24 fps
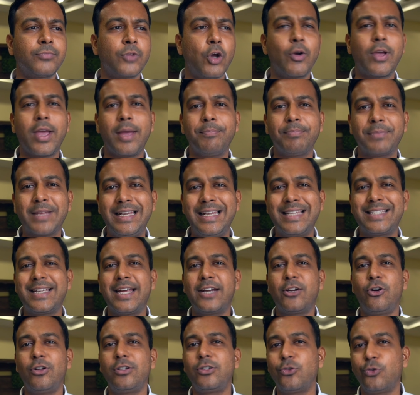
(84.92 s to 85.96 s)
okay, let's
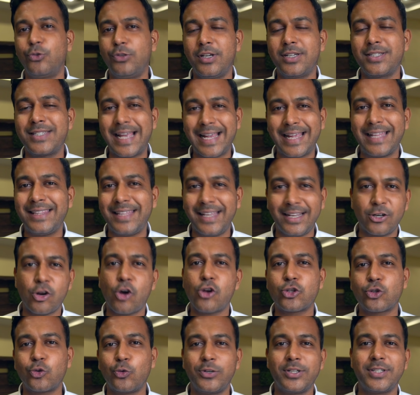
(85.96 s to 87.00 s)
get on to the second thing law
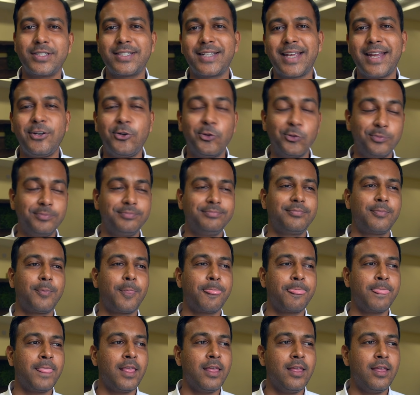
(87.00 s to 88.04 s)
students can do.
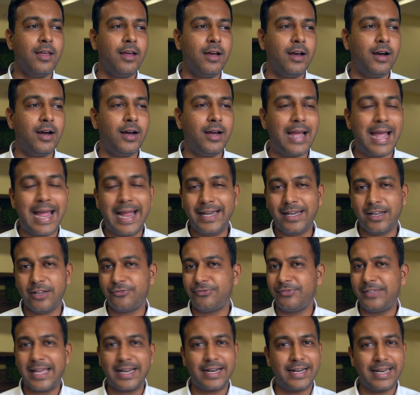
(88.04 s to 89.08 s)
And
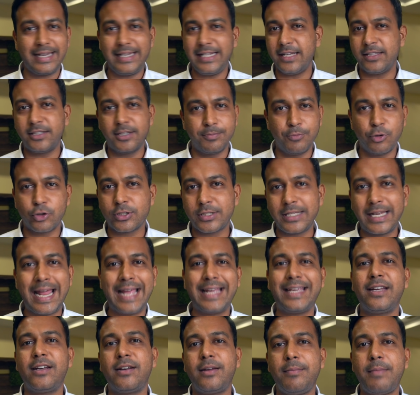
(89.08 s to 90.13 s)
if there are any other books that I
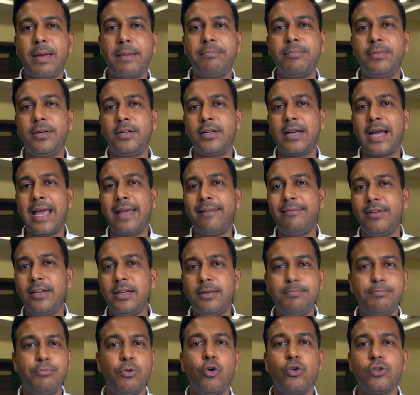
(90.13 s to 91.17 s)
can remember, I
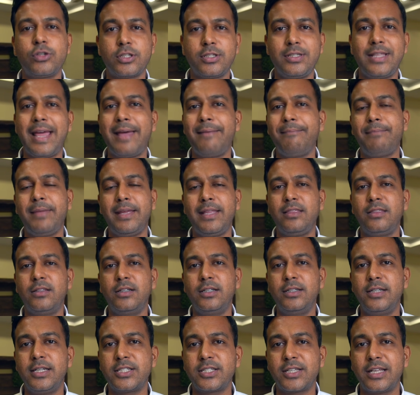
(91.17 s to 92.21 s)
will post them in
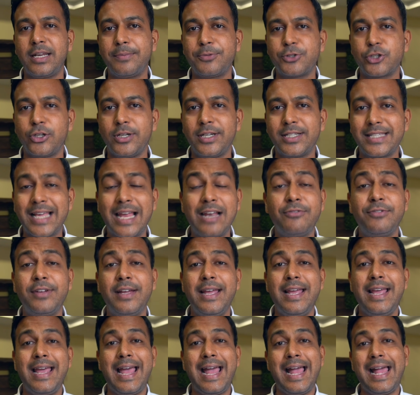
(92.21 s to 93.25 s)
the description itself.
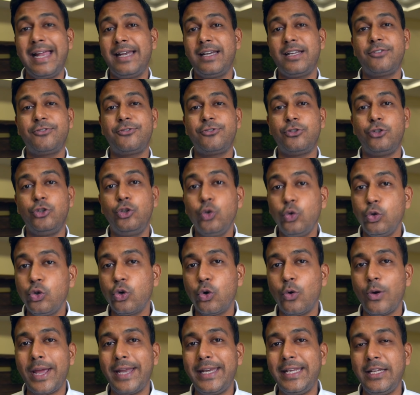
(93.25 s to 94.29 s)
And if you
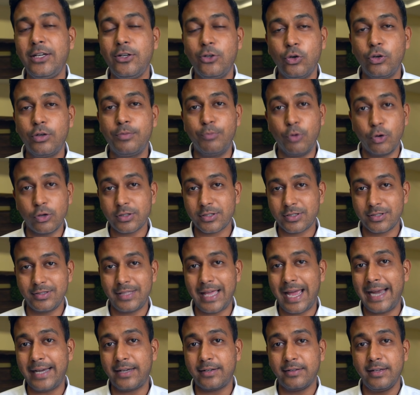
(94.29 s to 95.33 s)
know any good books
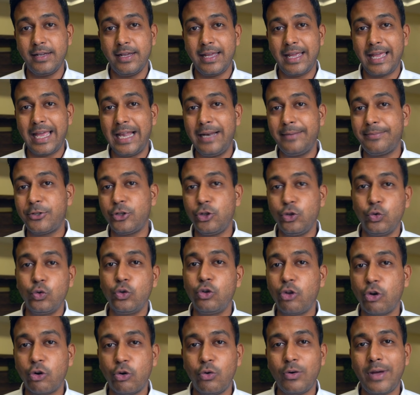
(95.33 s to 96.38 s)
that helped you
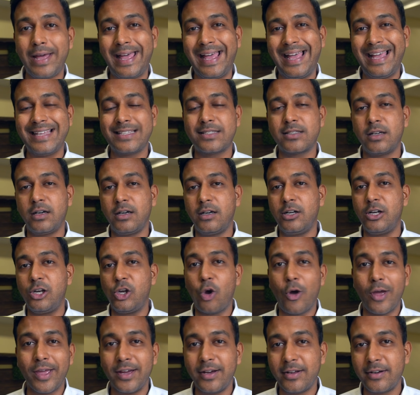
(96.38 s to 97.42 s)
grow as a
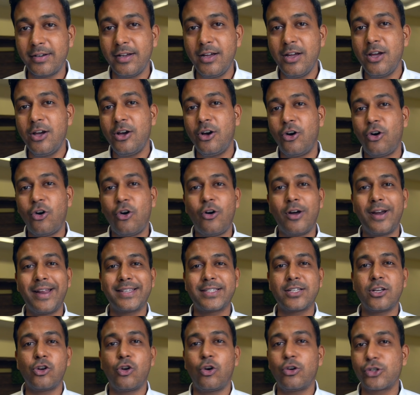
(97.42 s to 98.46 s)
lawyer or
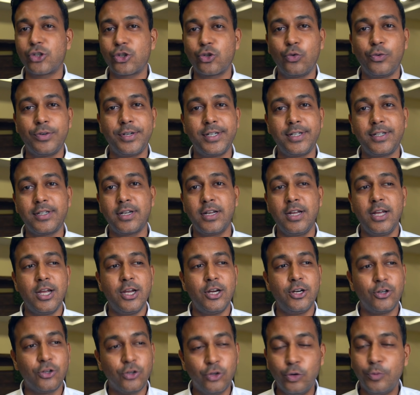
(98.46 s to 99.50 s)
as a law student,
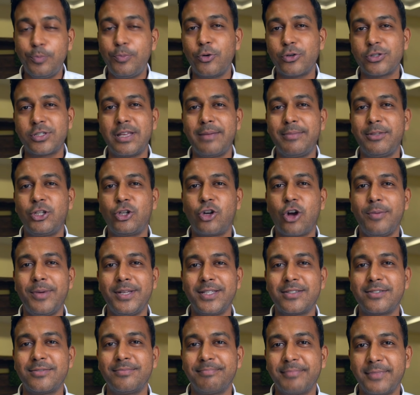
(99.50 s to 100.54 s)
do post them in the
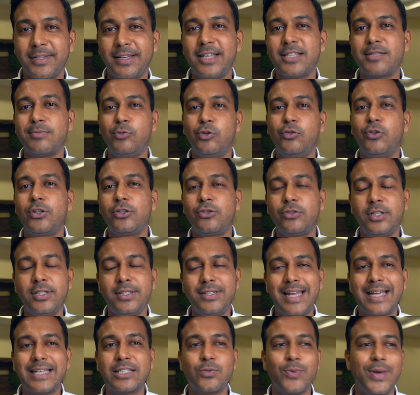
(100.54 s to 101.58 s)
comments. Let's move on to the
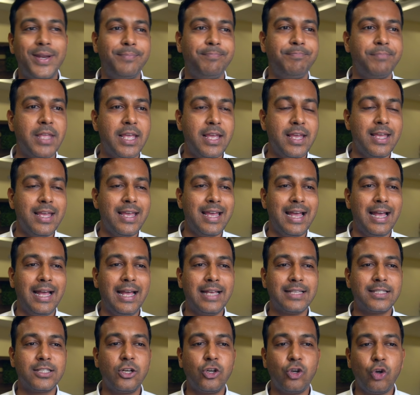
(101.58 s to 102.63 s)
next one.
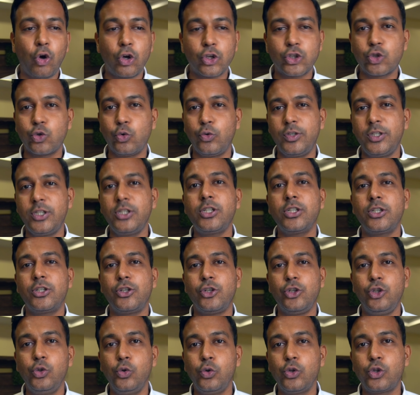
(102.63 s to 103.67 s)
As a law student,
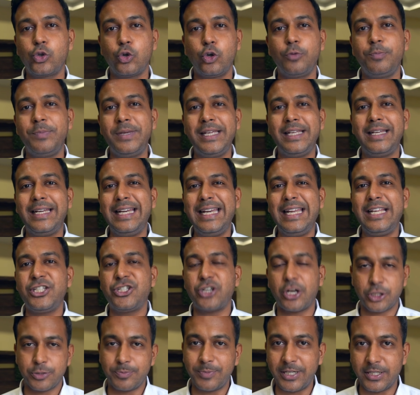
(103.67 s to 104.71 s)
you should be reading
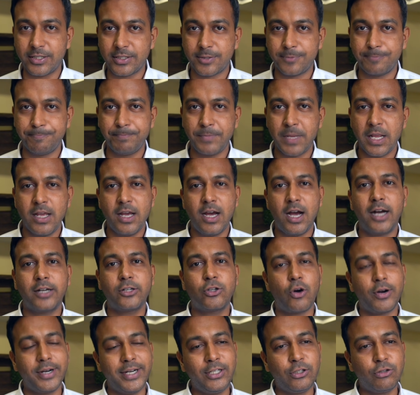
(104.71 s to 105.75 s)
judgments.
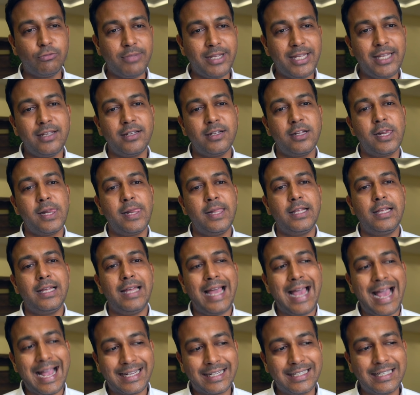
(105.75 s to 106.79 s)
According to me,
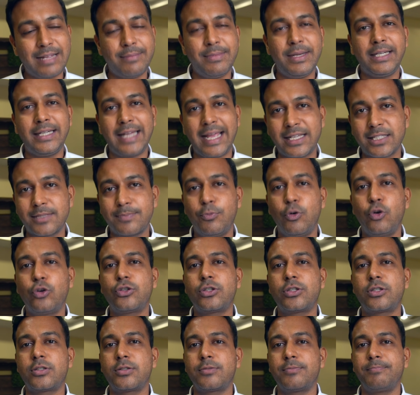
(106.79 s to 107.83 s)
academic
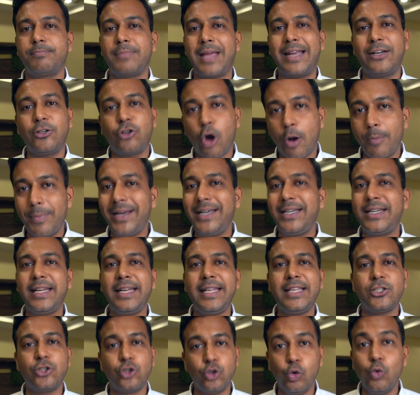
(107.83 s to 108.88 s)
textbooks and
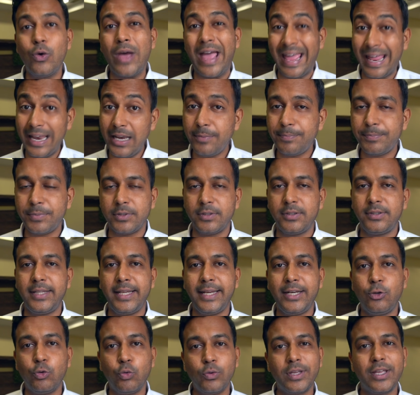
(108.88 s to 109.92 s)
commentaries do help.
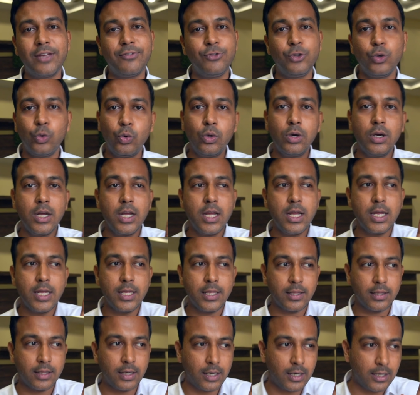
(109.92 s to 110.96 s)
They do give you
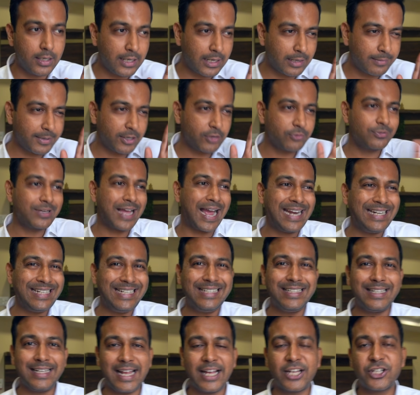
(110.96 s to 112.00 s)
a little bit of
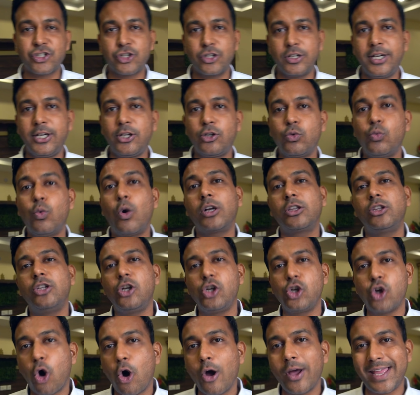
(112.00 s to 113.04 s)
guiding direction into what the
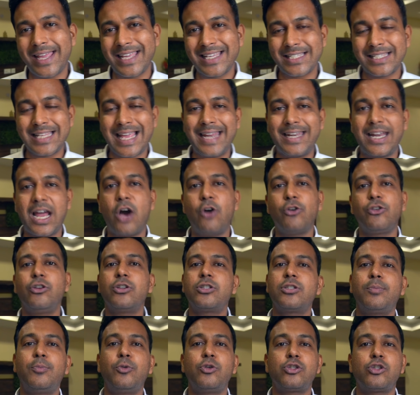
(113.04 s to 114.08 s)
law is and how you're
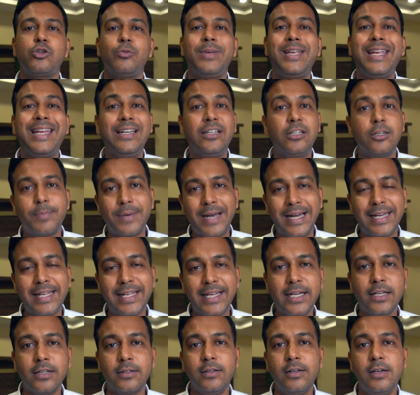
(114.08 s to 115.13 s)
supposed to be interpreting
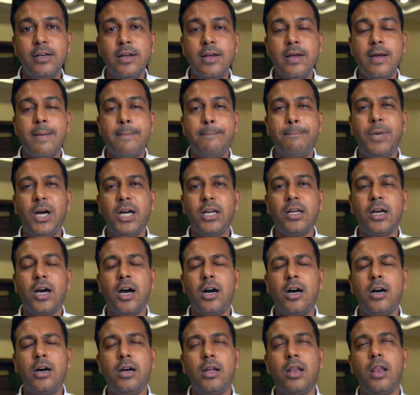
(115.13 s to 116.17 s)
it. But
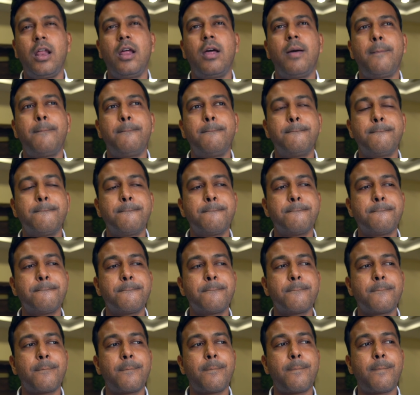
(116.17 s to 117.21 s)
a
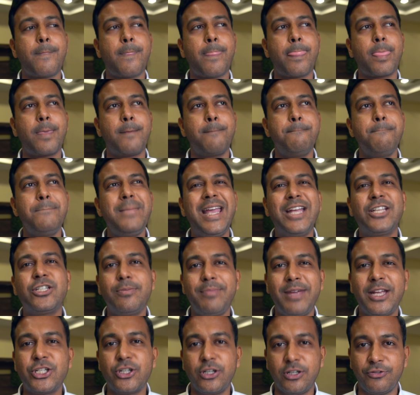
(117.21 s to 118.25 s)

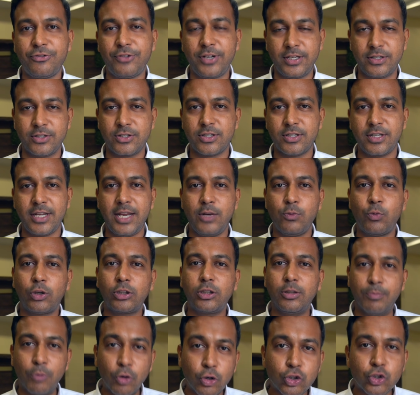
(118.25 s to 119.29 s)
major difference in
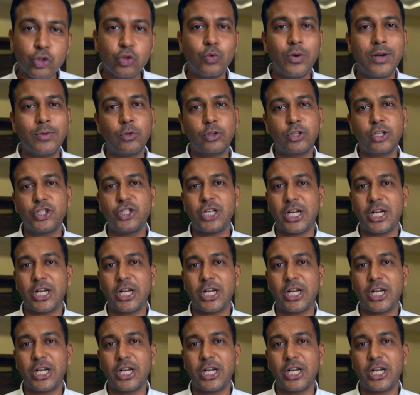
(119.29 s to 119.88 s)
what the books do and what the